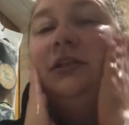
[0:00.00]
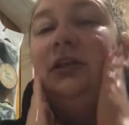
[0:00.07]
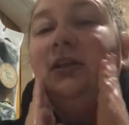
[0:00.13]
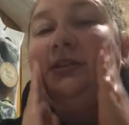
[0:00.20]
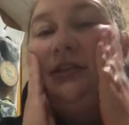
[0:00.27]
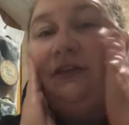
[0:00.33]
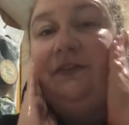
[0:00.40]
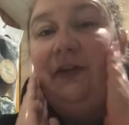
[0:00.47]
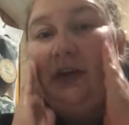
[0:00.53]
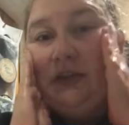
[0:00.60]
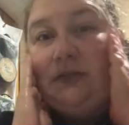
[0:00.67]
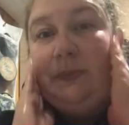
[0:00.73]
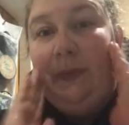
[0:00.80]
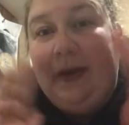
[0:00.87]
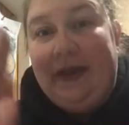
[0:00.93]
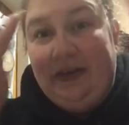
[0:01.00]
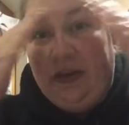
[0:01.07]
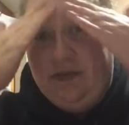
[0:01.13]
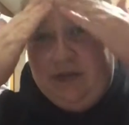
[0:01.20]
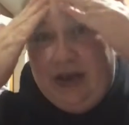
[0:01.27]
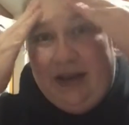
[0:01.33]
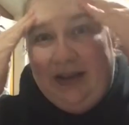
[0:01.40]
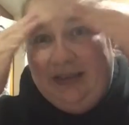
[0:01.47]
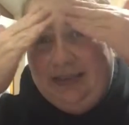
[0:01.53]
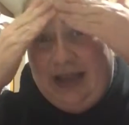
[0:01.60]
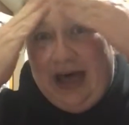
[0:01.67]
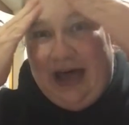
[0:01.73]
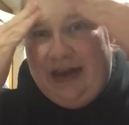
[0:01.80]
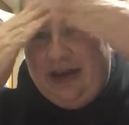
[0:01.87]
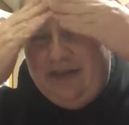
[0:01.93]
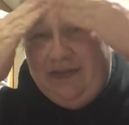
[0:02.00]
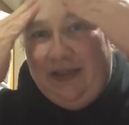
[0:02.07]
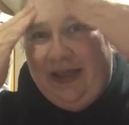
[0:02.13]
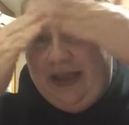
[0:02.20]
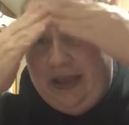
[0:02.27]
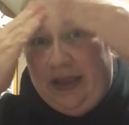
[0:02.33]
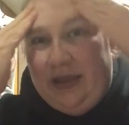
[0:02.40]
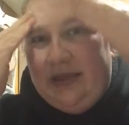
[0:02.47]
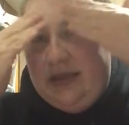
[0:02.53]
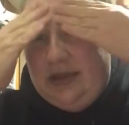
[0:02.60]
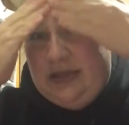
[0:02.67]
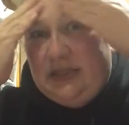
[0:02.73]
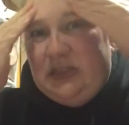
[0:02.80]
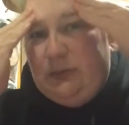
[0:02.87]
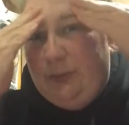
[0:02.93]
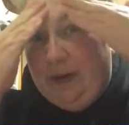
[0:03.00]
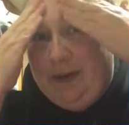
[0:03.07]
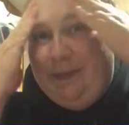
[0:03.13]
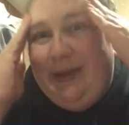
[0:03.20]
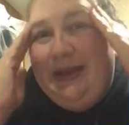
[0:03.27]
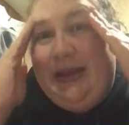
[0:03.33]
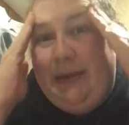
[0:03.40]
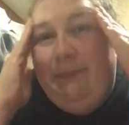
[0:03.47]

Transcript: a little different, but you've got a lot of like spearmint